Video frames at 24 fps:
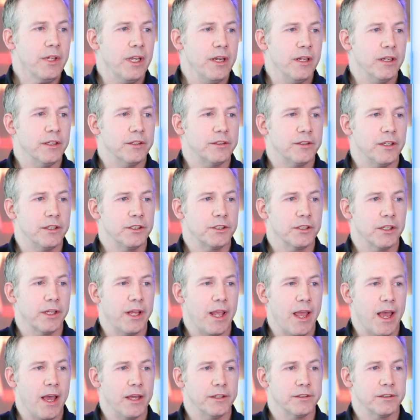and
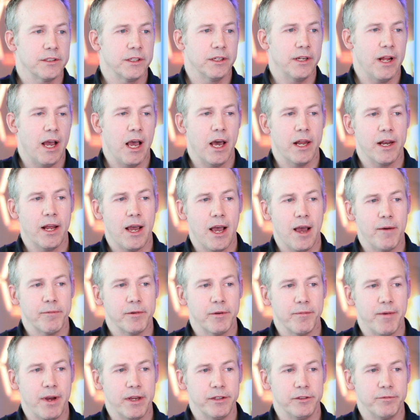essentially ask it how to
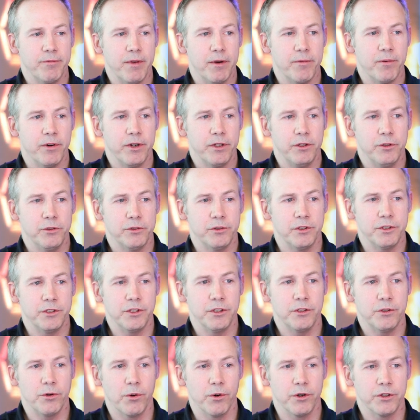optimize memory usage
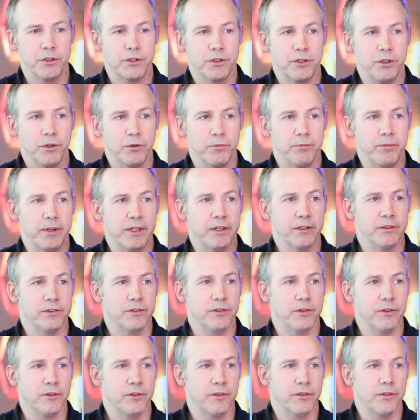in TorchTune,
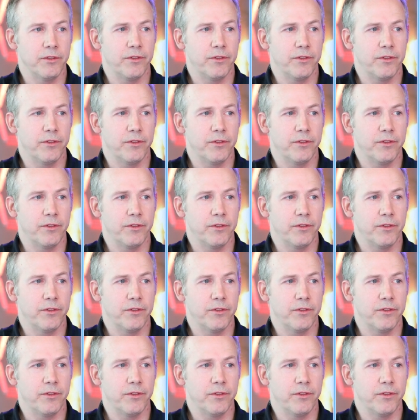because